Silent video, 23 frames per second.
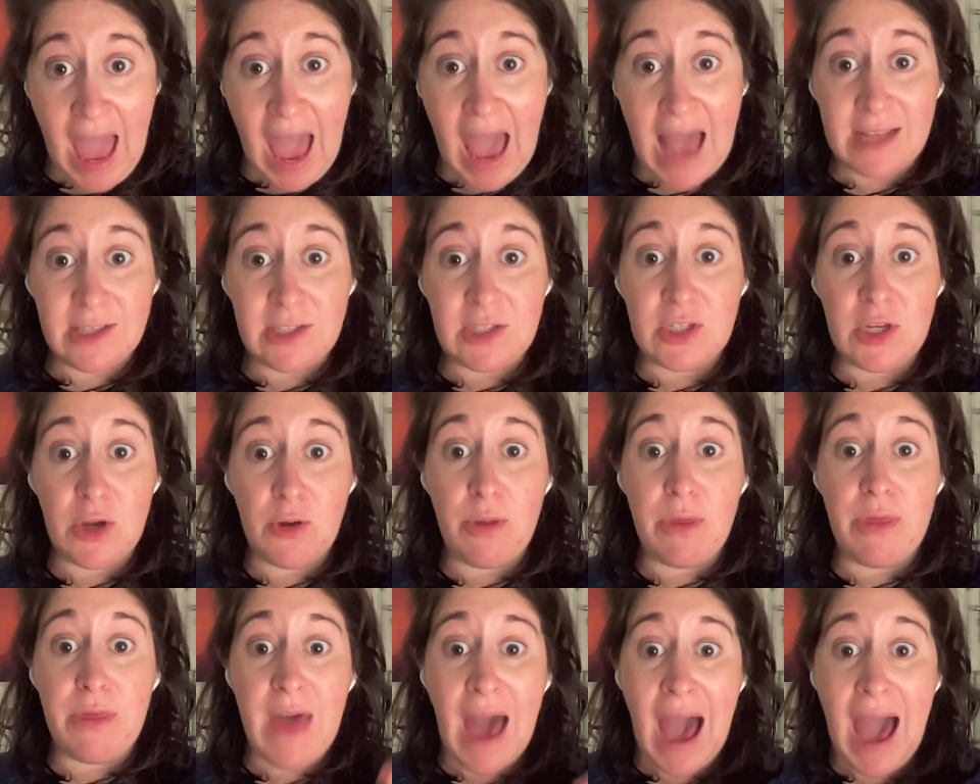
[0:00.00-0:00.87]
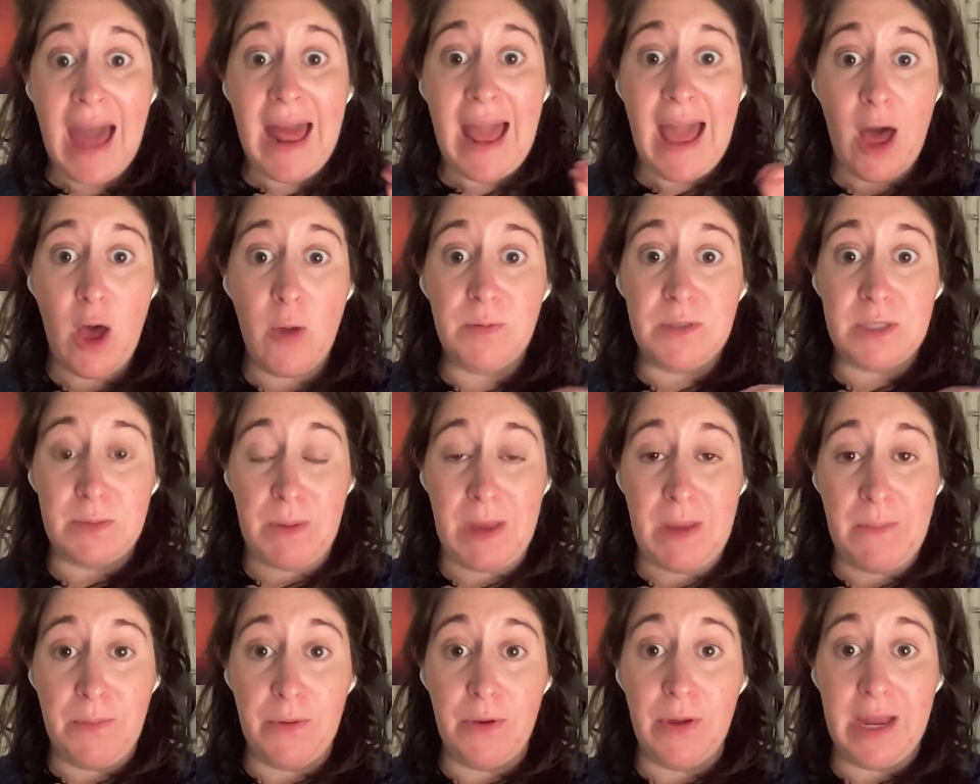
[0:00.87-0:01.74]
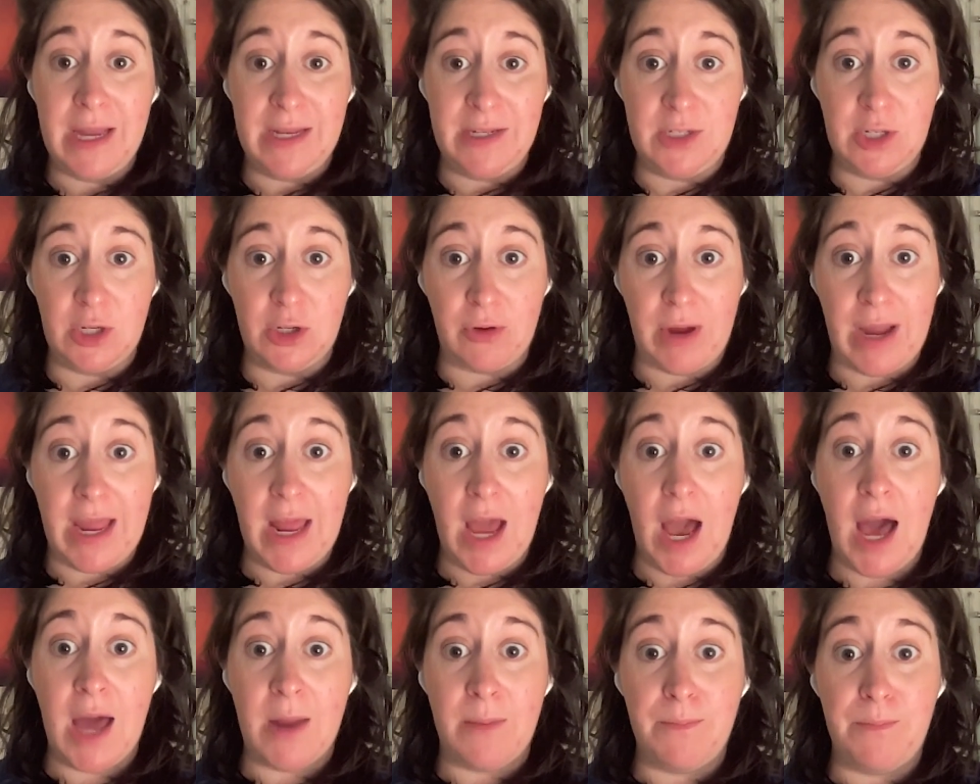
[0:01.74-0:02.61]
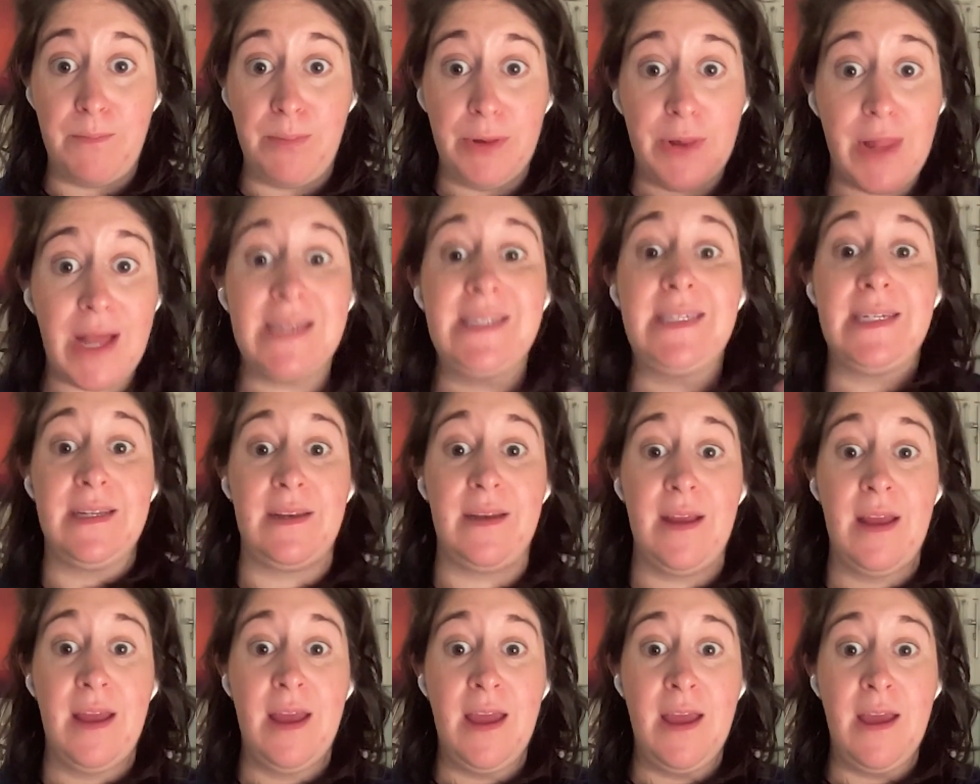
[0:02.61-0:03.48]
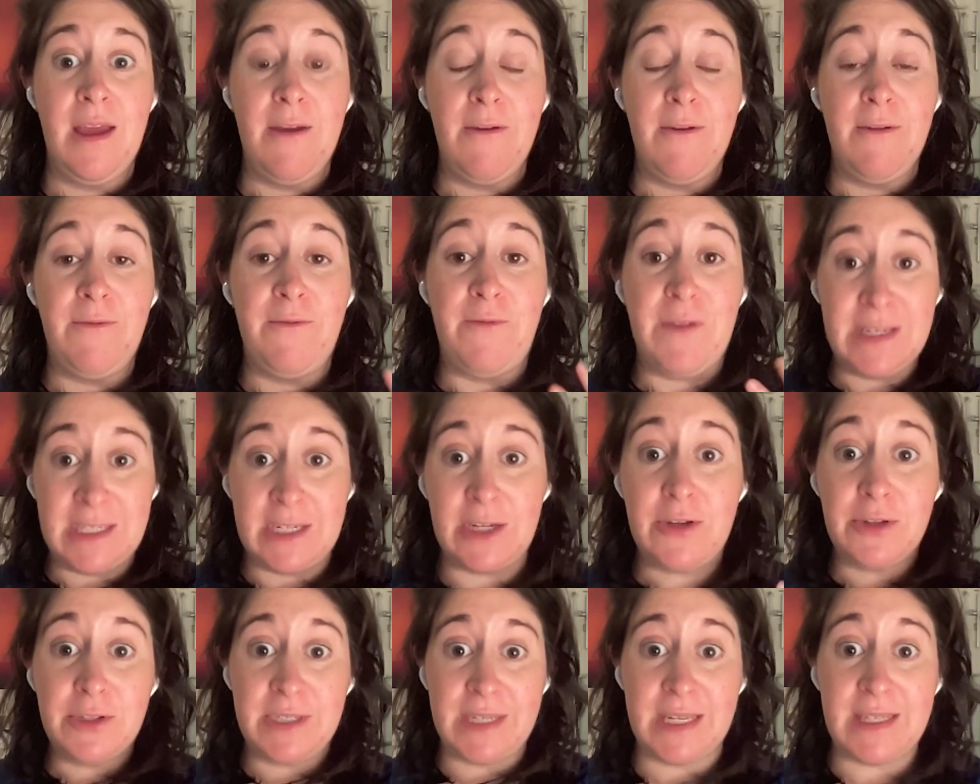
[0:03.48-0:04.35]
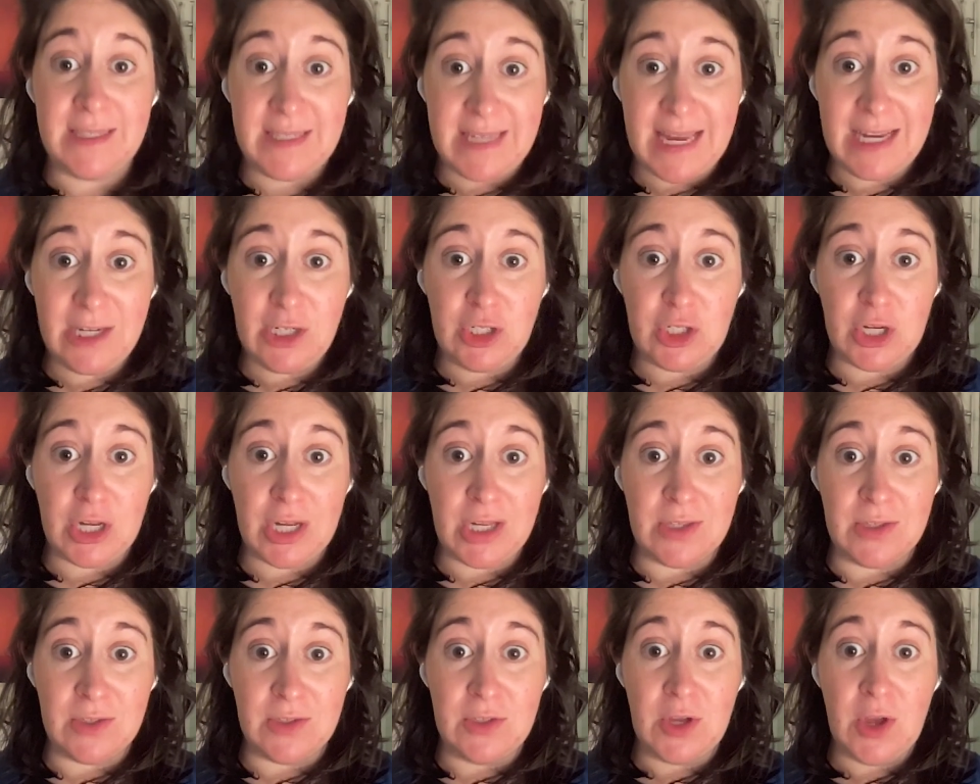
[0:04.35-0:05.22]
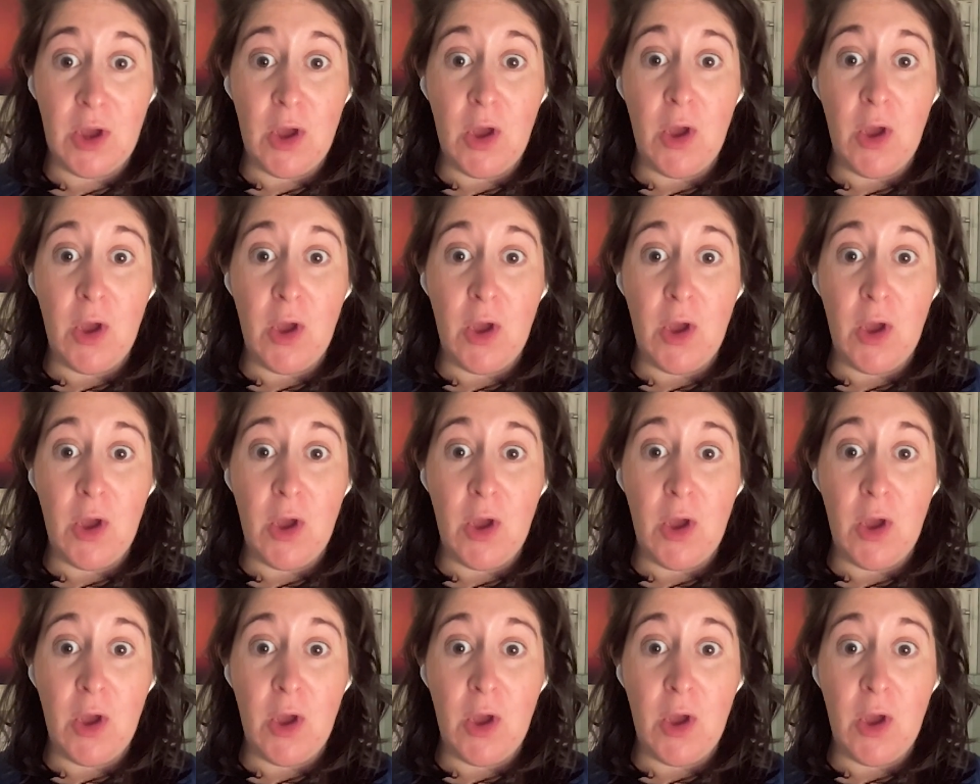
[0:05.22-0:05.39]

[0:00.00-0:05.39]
And so that helps people integrate unpleasant physical sensations